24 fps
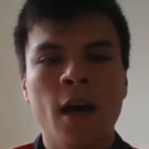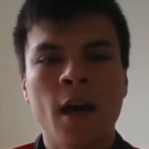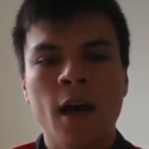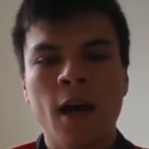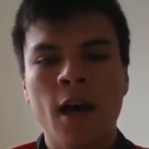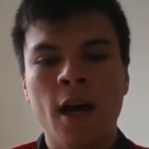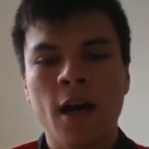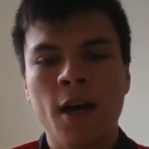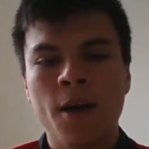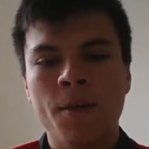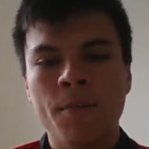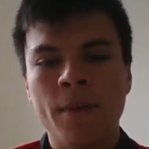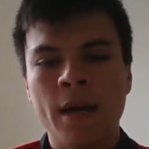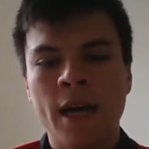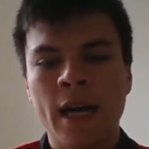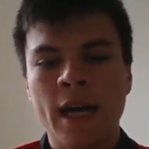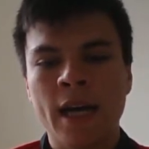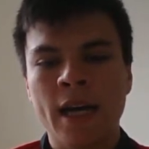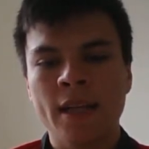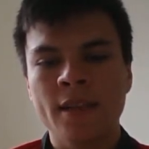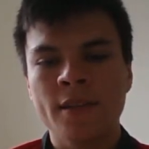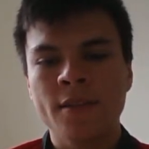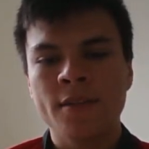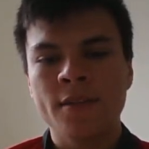
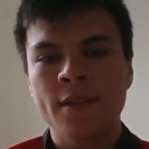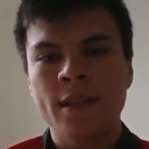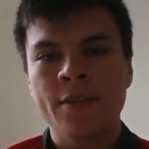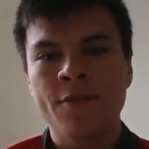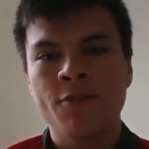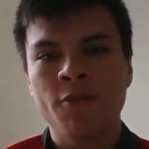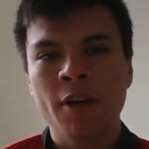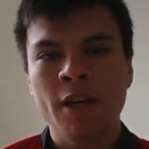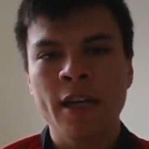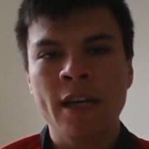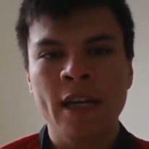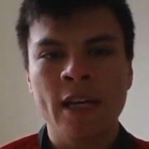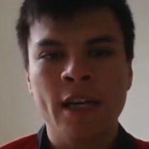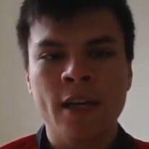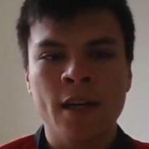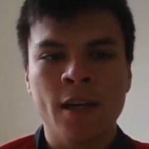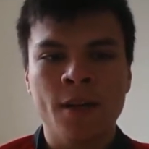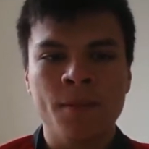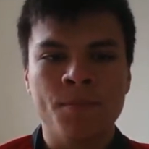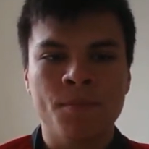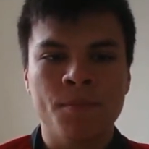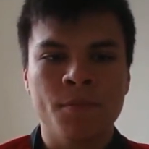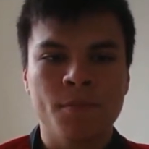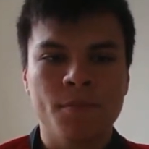And they've really hit
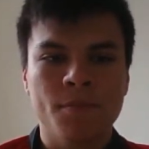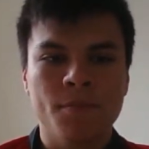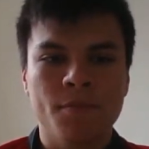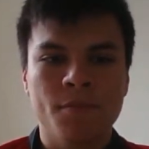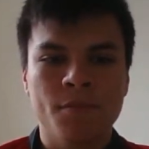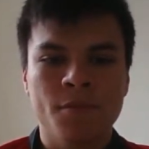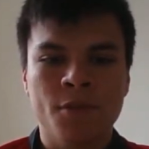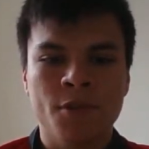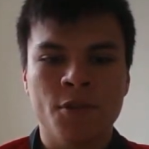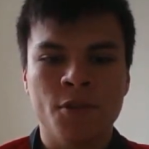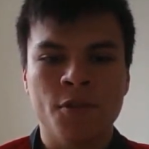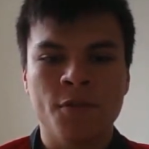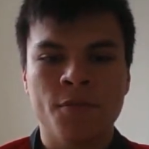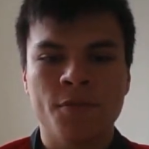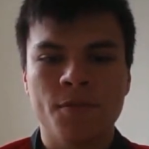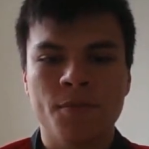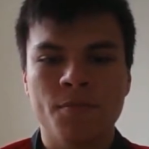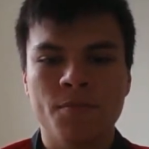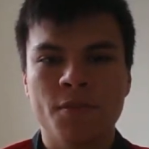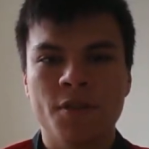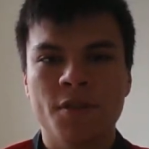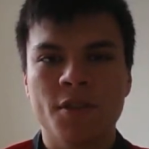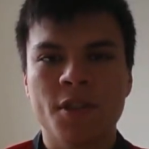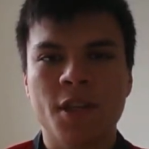a sort of
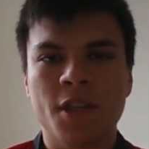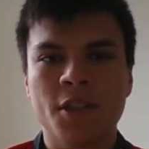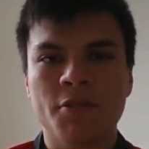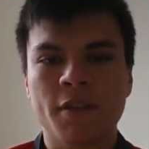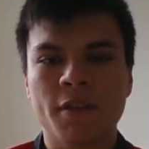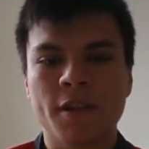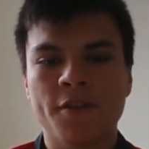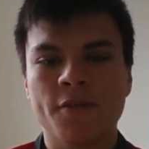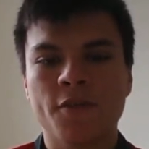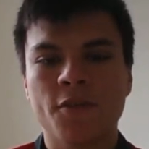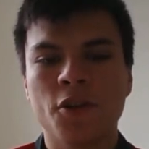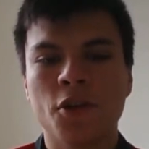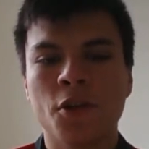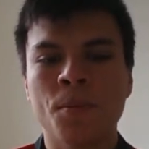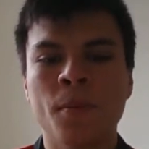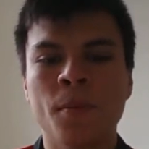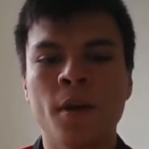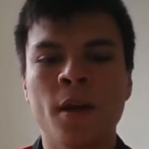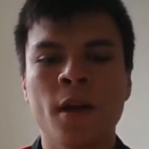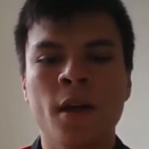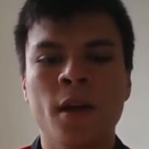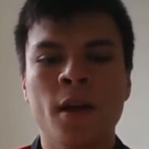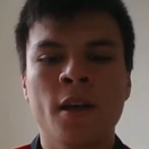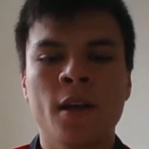stuttering form.
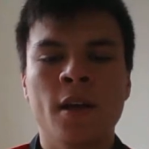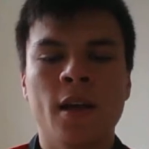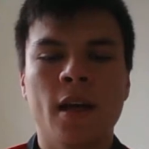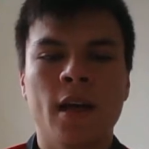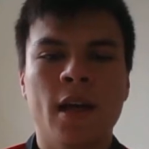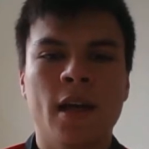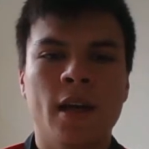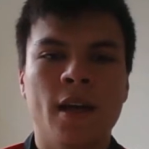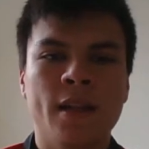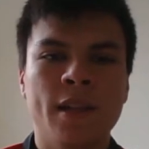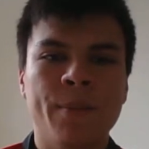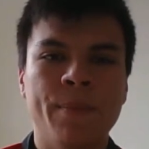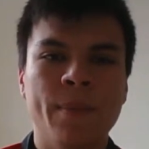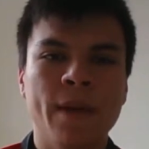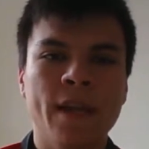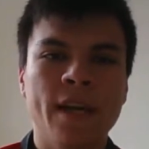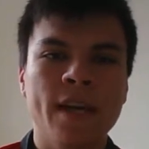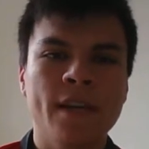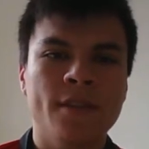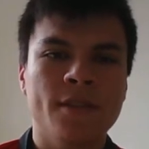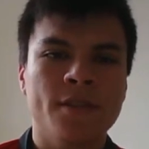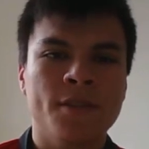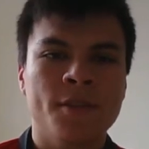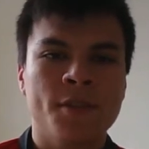They
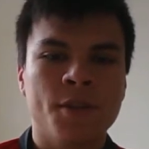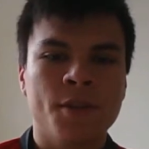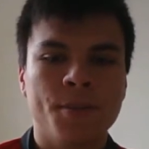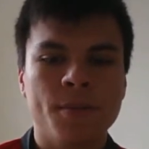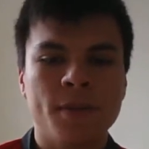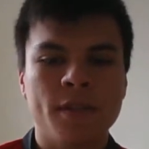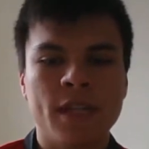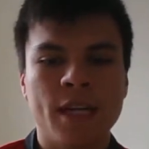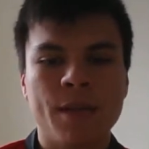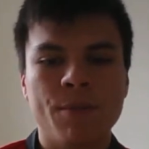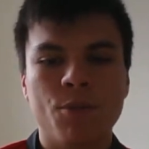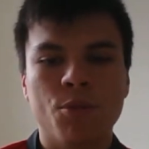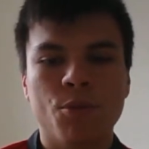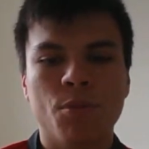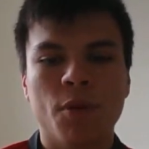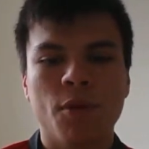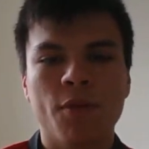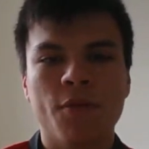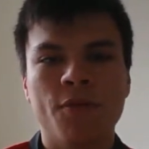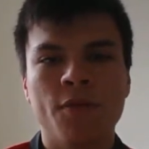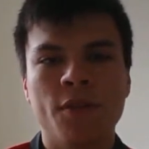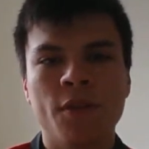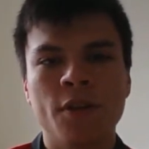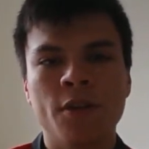played top of the table
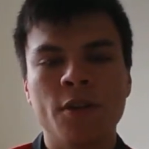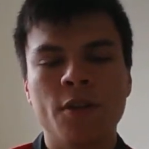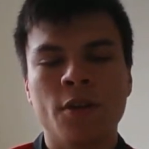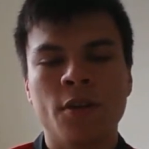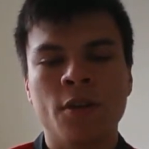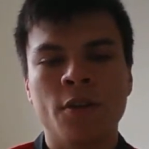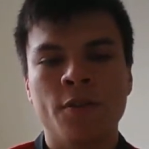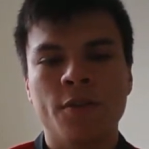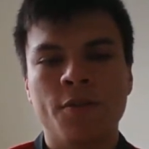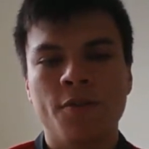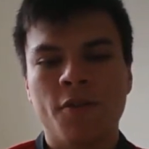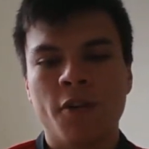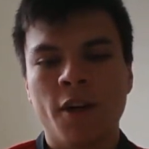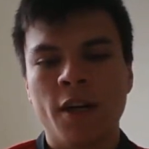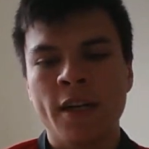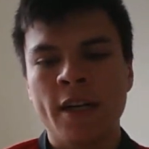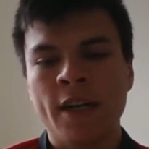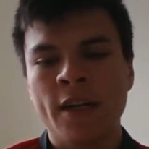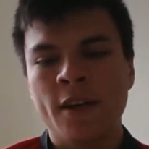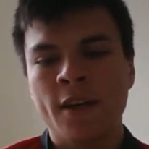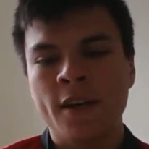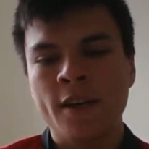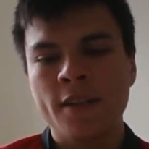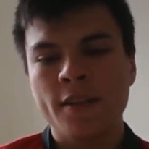Watford on
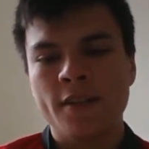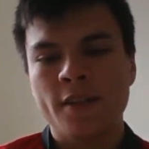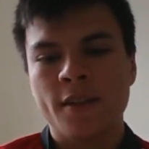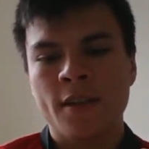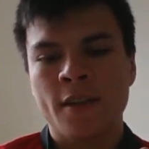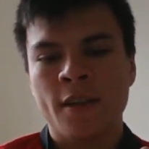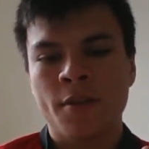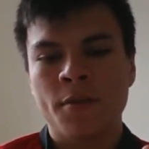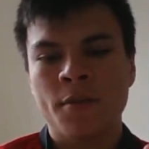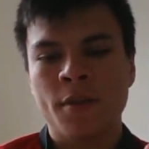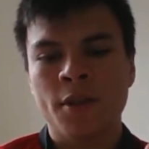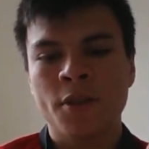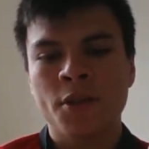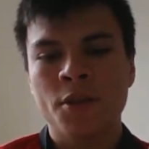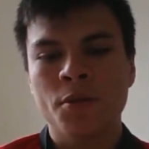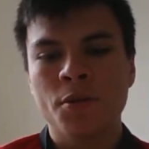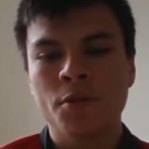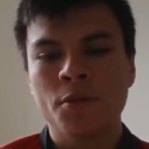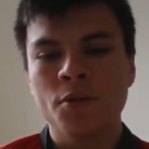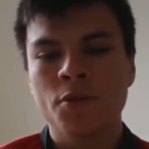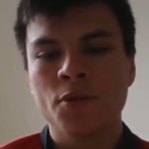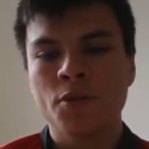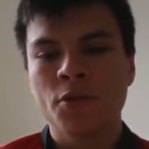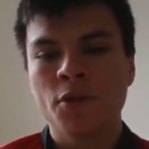Friday night with a
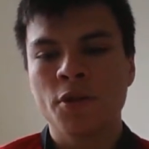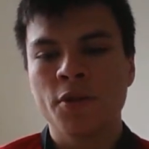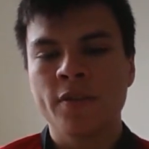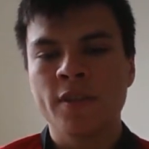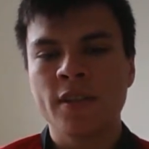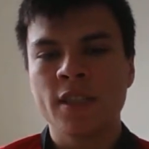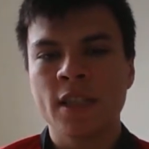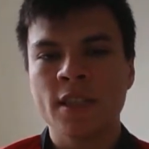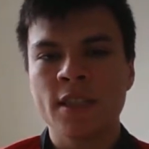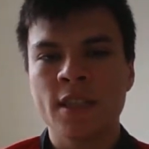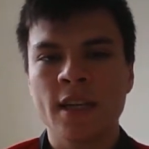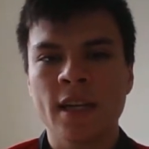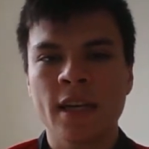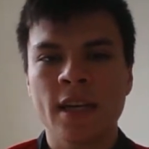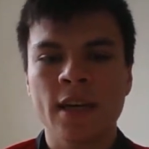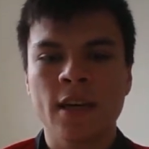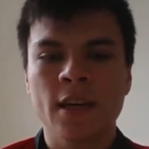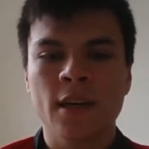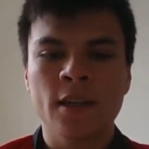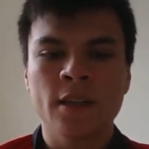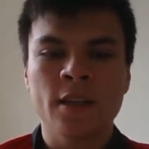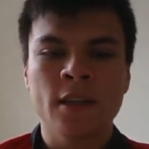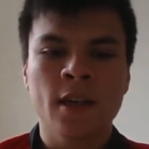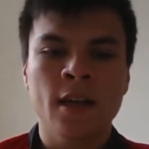2-2 draw for Jesse
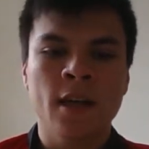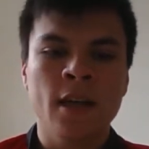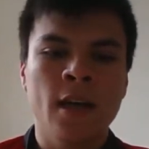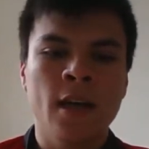Lingard.